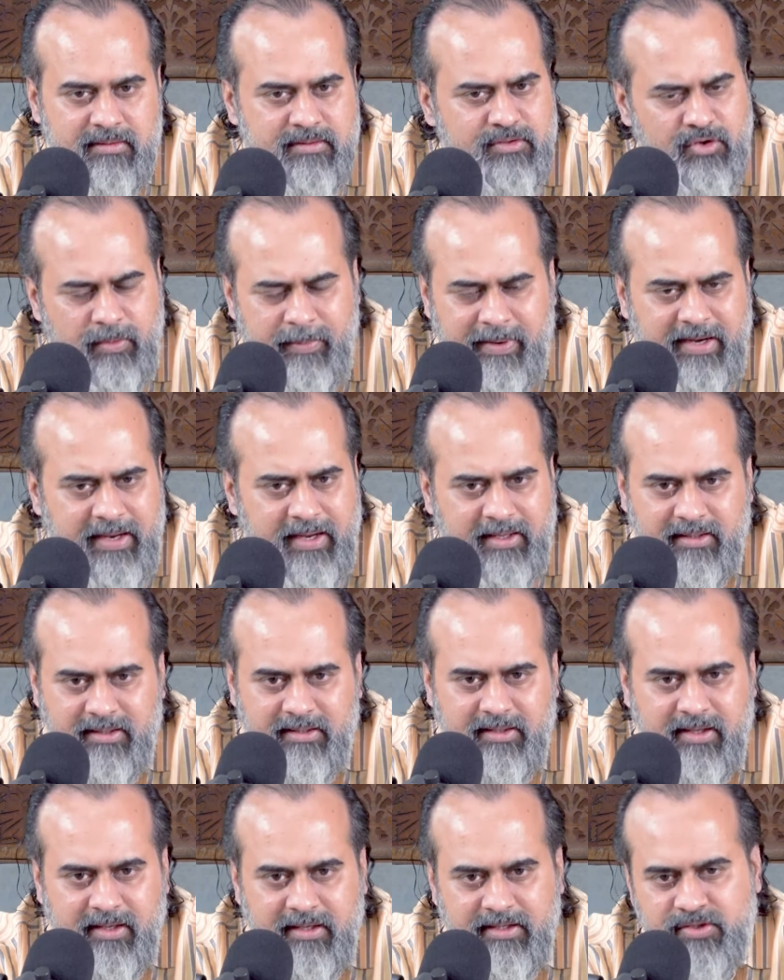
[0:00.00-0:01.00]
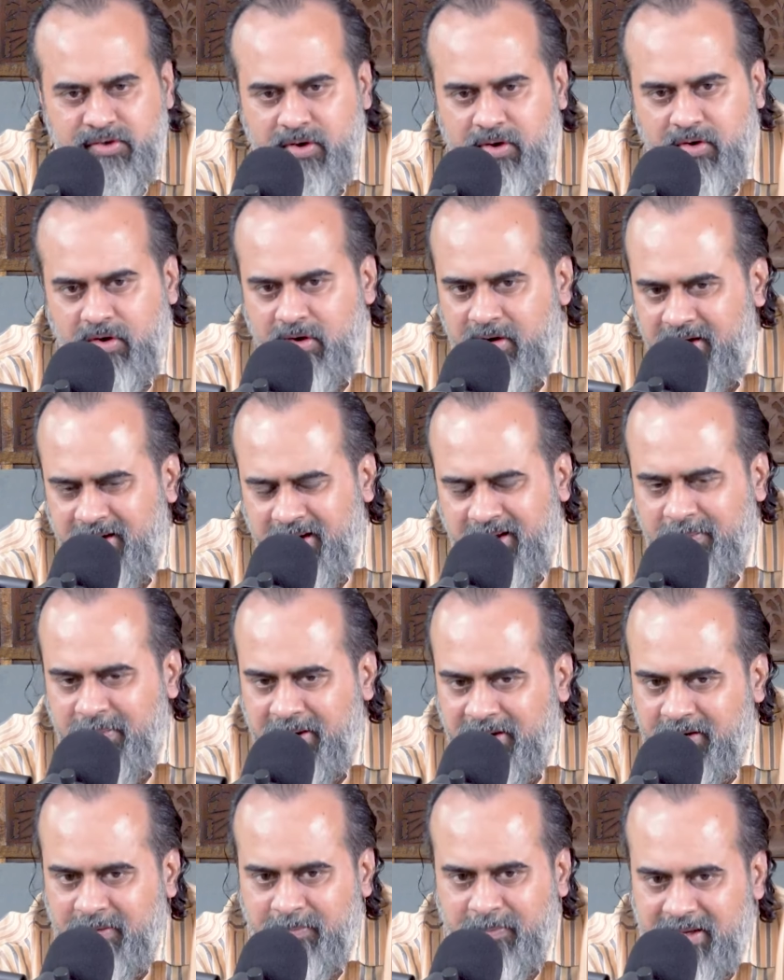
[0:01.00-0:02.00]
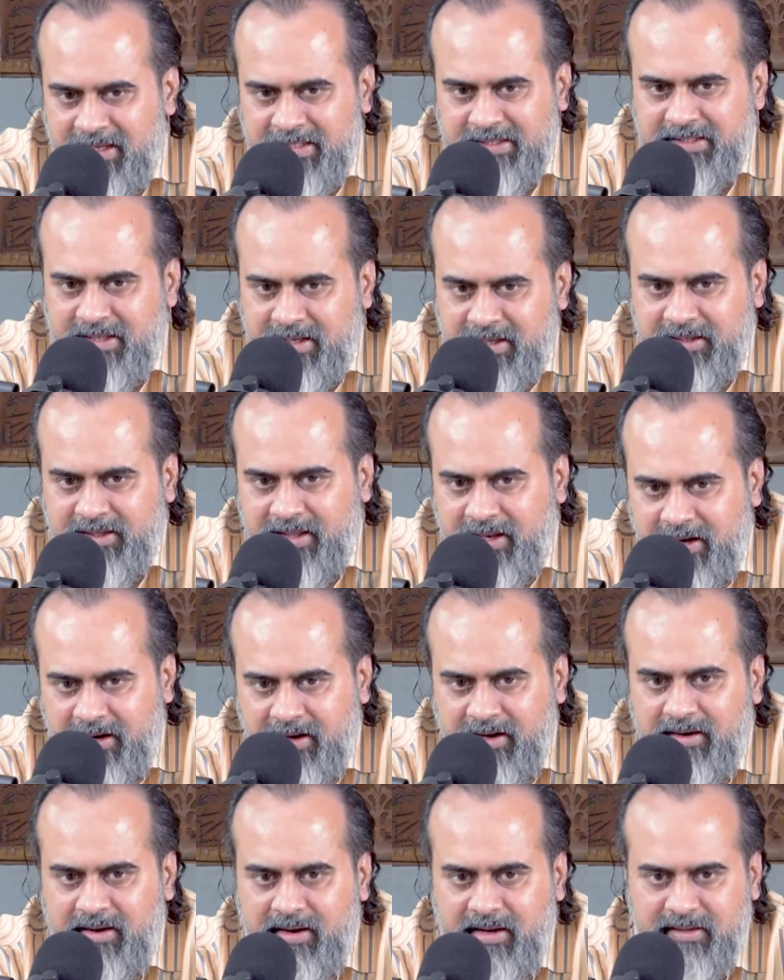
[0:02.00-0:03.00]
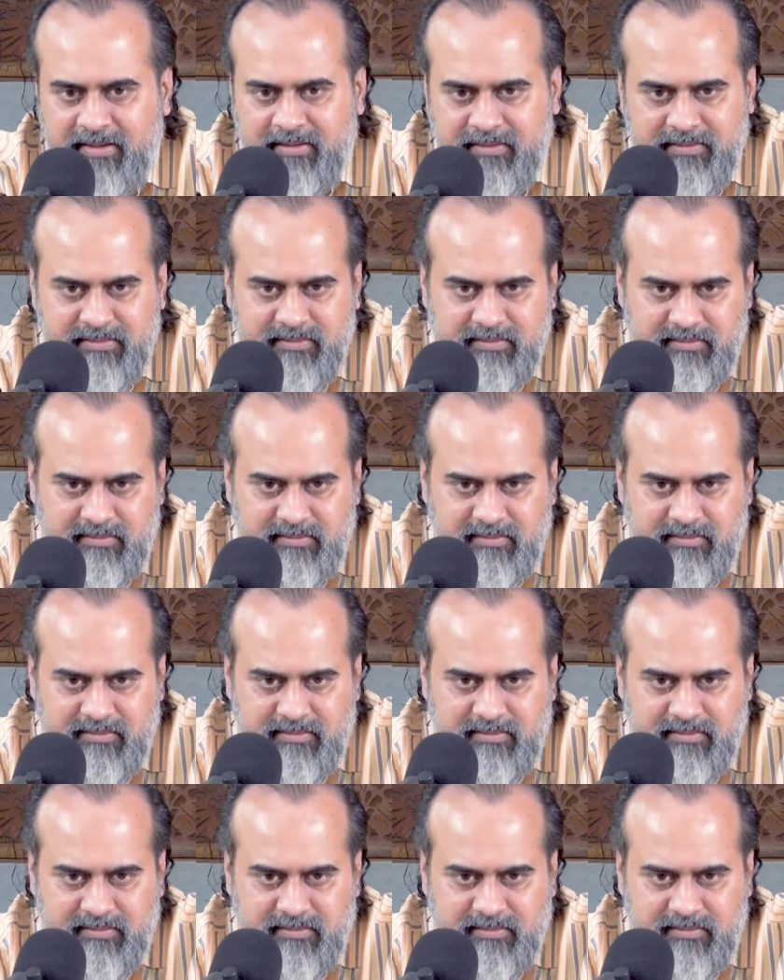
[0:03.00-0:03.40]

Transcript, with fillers: so many other things. You are already better placed there than in India.